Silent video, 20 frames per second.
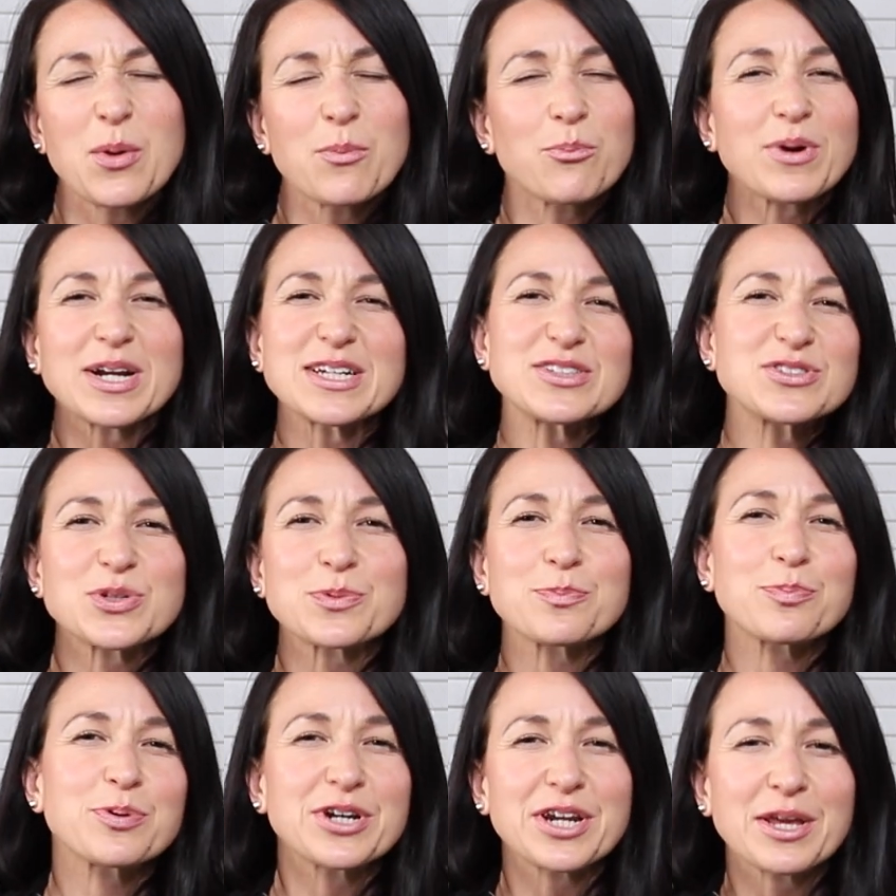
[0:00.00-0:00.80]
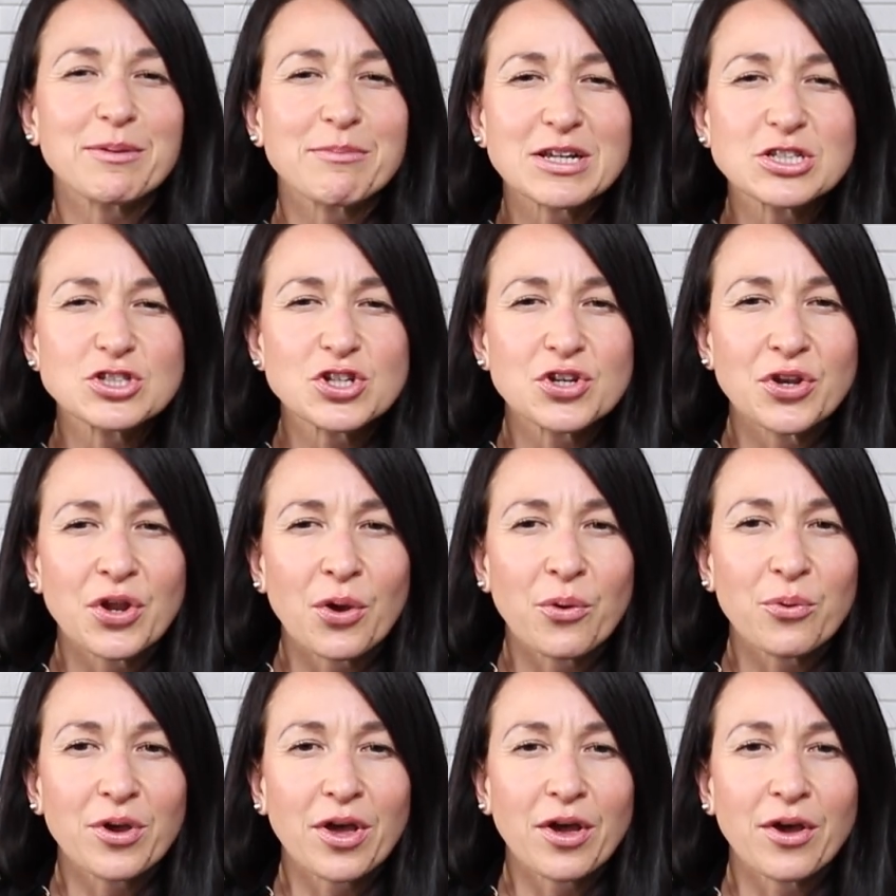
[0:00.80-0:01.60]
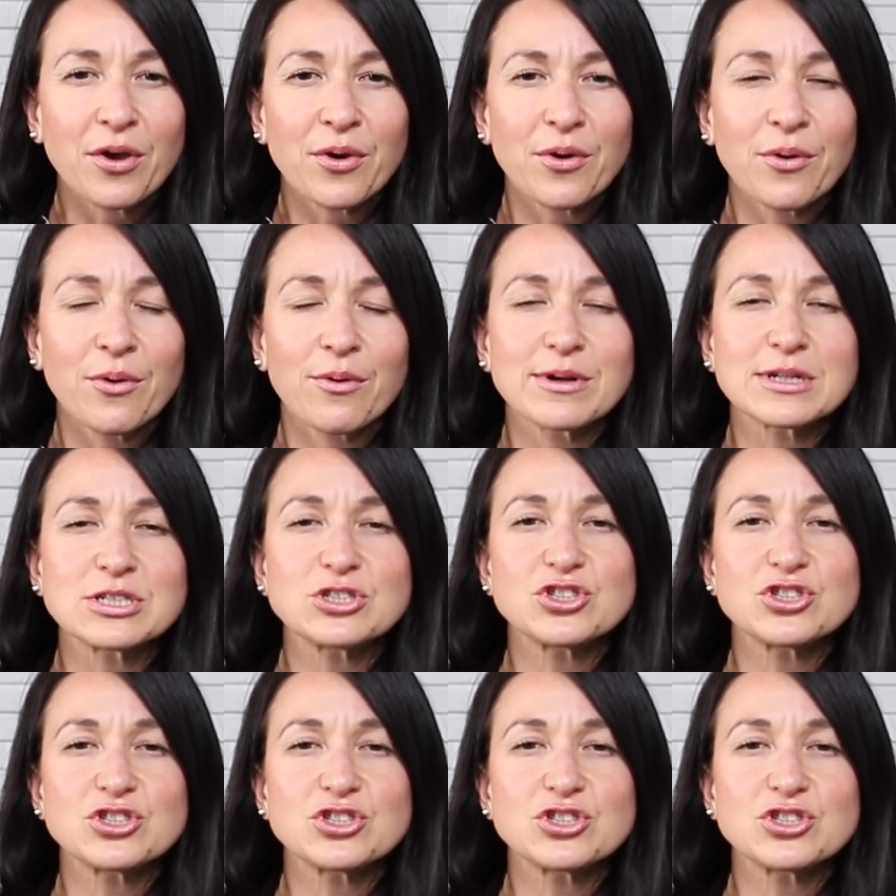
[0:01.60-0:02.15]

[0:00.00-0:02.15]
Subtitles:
Breads are pretty much a no-go.